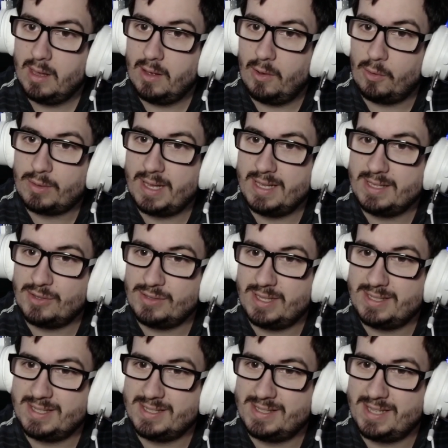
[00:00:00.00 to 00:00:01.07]
Okay, so
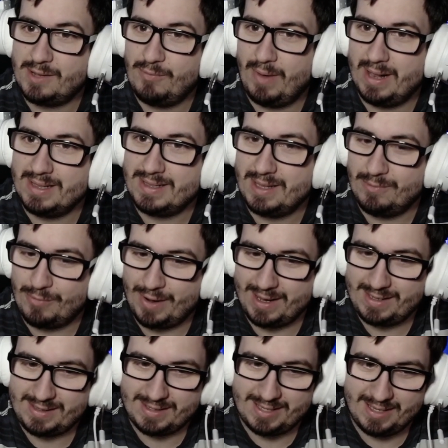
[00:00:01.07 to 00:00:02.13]
this is Sigvaldi,
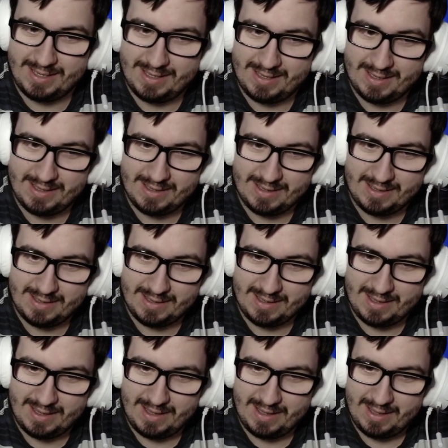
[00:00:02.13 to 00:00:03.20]
right?
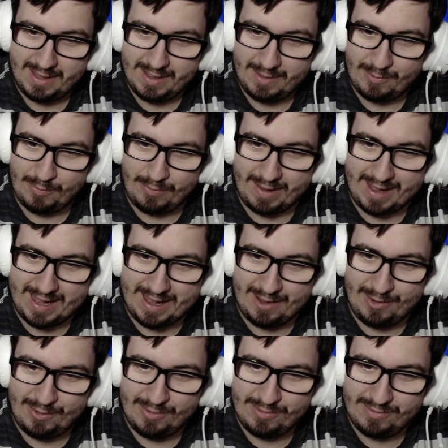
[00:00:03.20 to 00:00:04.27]

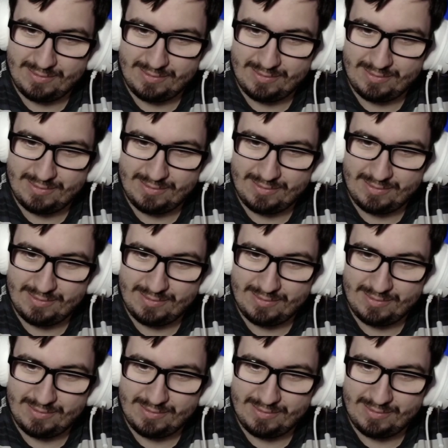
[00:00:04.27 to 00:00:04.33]
Wow.